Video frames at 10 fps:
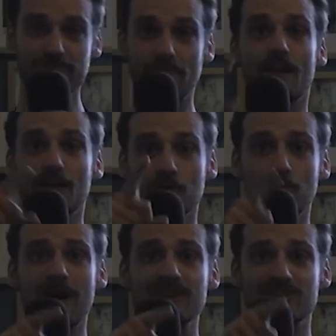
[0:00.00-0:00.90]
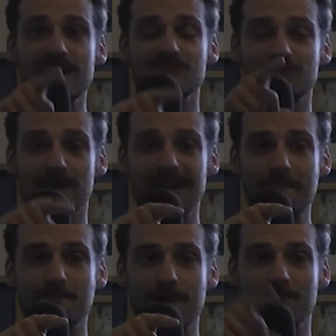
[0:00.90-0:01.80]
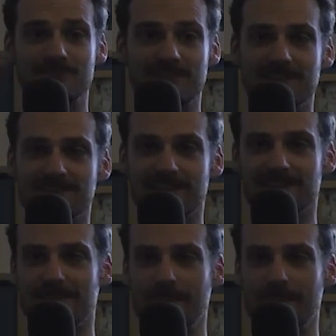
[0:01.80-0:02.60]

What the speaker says: I don't want to sell it. No, I don't want to sell it.